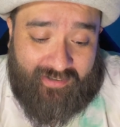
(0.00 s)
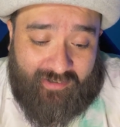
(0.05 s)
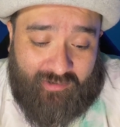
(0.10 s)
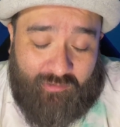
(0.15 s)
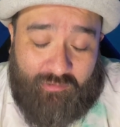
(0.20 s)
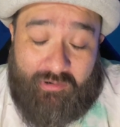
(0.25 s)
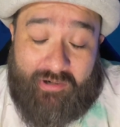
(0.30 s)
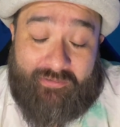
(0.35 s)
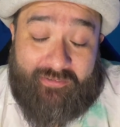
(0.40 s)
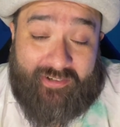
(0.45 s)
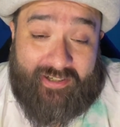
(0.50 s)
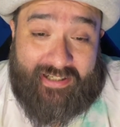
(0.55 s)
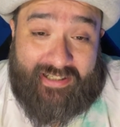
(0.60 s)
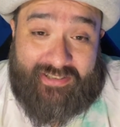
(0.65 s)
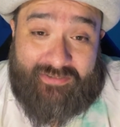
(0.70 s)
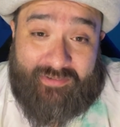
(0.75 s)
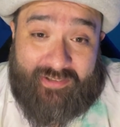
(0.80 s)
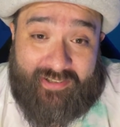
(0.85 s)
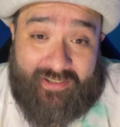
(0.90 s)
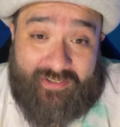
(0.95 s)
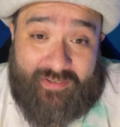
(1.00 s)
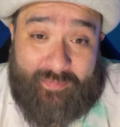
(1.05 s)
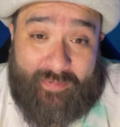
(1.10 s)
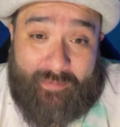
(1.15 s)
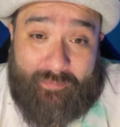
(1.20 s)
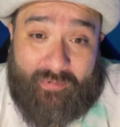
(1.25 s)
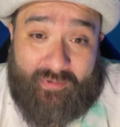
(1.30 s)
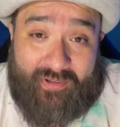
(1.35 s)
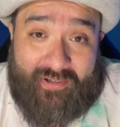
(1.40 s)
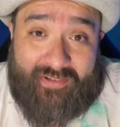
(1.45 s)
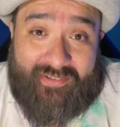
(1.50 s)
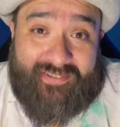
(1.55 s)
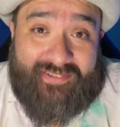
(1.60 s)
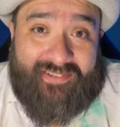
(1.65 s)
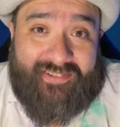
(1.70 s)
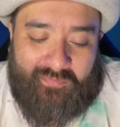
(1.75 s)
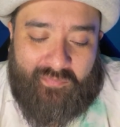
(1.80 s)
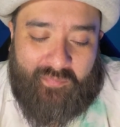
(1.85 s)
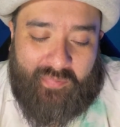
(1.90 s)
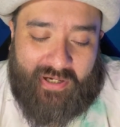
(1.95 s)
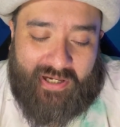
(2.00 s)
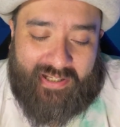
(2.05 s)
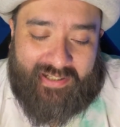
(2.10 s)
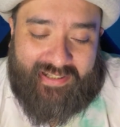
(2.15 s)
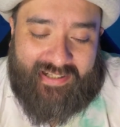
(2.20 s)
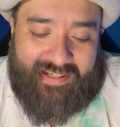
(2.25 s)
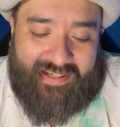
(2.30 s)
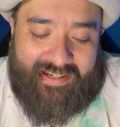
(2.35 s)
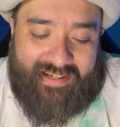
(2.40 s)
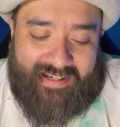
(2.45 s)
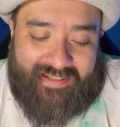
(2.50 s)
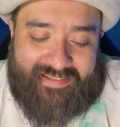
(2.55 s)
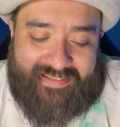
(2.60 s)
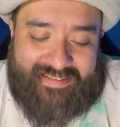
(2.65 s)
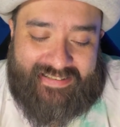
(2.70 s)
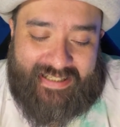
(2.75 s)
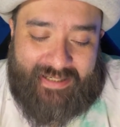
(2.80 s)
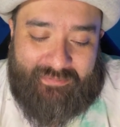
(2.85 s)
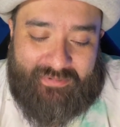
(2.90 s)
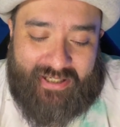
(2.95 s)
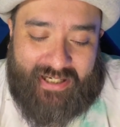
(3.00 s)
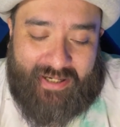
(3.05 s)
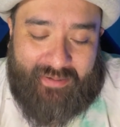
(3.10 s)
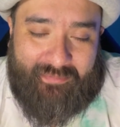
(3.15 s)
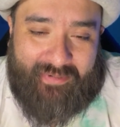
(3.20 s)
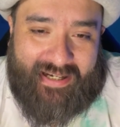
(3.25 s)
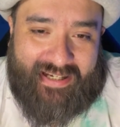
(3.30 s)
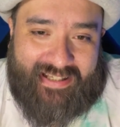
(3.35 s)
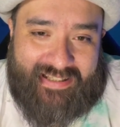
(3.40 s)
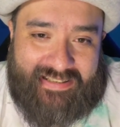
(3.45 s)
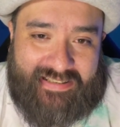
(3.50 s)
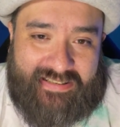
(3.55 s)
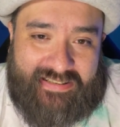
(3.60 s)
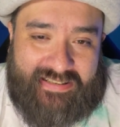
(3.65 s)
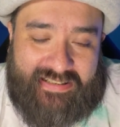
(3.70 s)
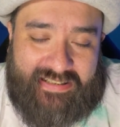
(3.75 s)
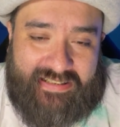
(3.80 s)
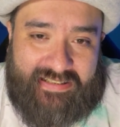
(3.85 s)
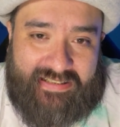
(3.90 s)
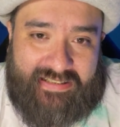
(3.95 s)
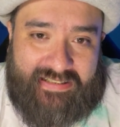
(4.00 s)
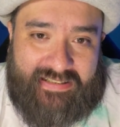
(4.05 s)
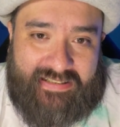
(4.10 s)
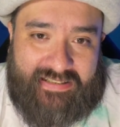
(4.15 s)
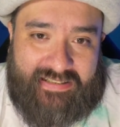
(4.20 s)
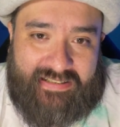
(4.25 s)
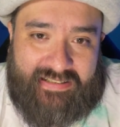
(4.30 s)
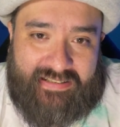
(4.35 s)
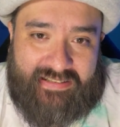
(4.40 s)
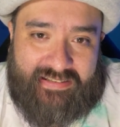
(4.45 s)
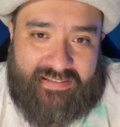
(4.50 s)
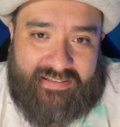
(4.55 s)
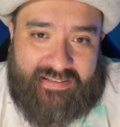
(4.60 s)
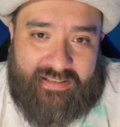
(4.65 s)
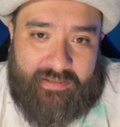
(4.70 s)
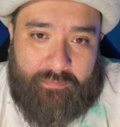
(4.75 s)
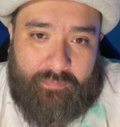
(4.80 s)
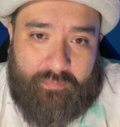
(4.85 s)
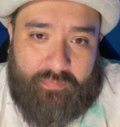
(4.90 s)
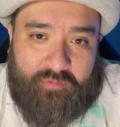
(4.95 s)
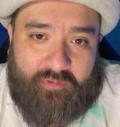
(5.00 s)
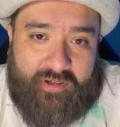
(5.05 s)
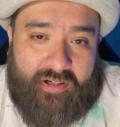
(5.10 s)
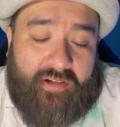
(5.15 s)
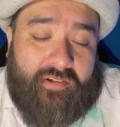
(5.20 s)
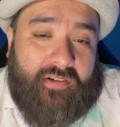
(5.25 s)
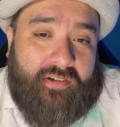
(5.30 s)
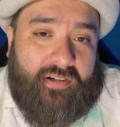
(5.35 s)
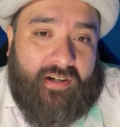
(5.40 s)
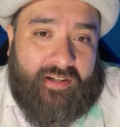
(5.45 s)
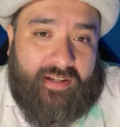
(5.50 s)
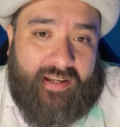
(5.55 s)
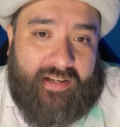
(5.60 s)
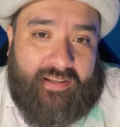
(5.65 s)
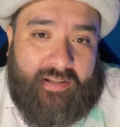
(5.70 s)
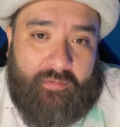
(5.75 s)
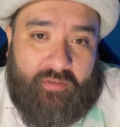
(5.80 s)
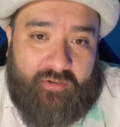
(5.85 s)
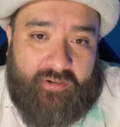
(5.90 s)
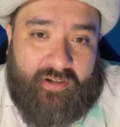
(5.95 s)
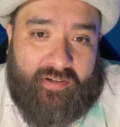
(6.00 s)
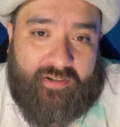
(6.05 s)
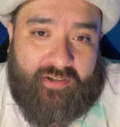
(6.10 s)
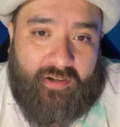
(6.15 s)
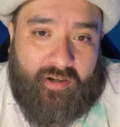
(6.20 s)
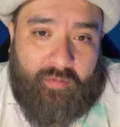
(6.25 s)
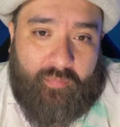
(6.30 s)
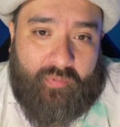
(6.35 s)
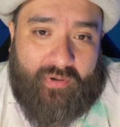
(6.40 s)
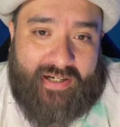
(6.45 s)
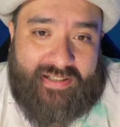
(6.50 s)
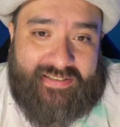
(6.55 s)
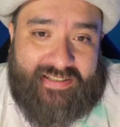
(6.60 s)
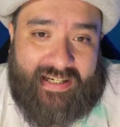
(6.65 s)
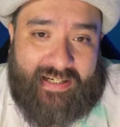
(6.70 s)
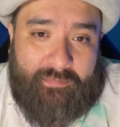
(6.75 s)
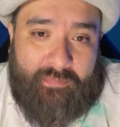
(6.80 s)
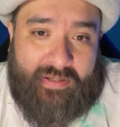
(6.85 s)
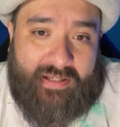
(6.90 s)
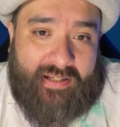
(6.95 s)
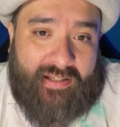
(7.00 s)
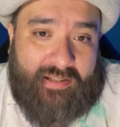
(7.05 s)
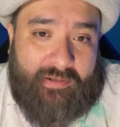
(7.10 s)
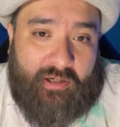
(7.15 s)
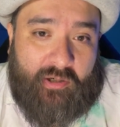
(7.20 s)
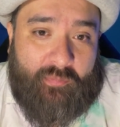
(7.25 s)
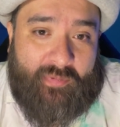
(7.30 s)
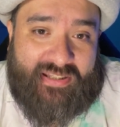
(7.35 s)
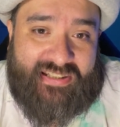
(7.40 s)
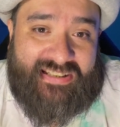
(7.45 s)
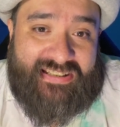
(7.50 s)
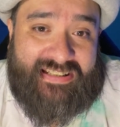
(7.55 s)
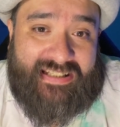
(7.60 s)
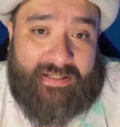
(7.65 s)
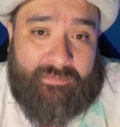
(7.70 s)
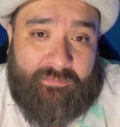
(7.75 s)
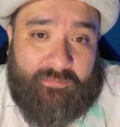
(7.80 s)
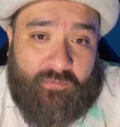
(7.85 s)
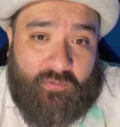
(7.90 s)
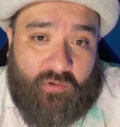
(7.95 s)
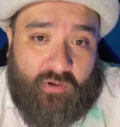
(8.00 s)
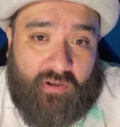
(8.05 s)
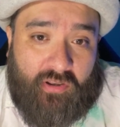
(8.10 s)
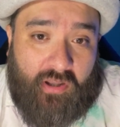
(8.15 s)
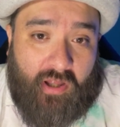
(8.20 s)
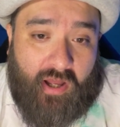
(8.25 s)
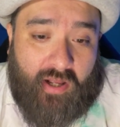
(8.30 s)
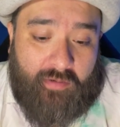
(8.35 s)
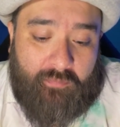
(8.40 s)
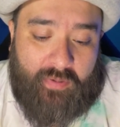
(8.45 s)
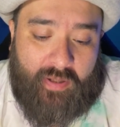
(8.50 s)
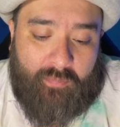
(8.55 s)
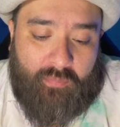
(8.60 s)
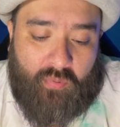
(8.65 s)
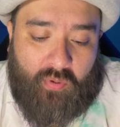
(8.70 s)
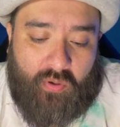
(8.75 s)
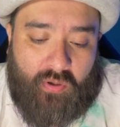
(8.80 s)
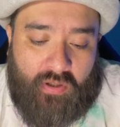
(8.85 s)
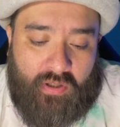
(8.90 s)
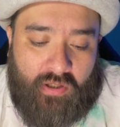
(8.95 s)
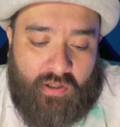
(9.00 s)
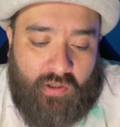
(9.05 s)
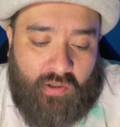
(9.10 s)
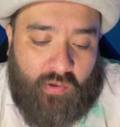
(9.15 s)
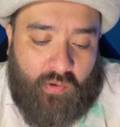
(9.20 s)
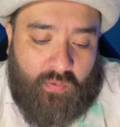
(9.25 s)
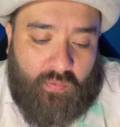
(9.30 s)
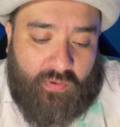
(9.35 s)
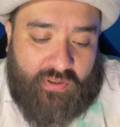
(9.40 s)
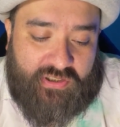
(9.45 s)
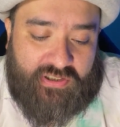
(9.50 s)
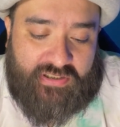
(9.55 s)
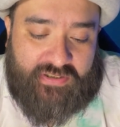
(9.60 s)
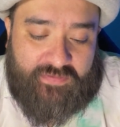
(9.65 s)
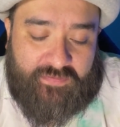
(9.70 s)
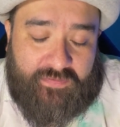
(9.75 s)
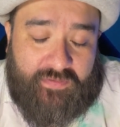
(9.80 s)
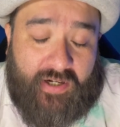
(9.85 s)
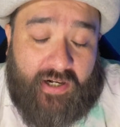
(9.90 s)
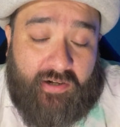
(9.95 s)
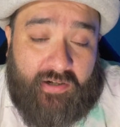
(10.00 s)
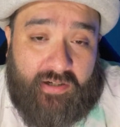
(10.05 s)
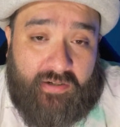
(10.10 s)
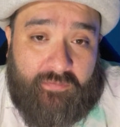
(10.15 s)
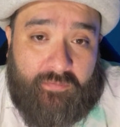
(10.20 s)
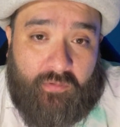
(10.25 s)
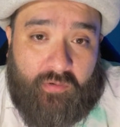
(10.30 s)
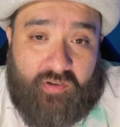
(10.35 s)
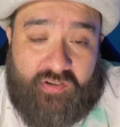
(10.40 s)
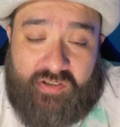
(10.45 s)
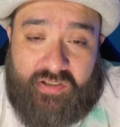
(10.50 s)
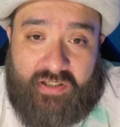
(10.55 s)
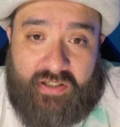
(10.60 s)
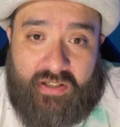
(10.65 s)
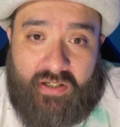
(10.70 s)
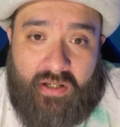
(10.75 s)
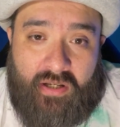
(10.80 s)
whoever is one of those people though. But at the same time, I can see the $300 price tag being a little bit steep for a lot of people, which is very unfortunate.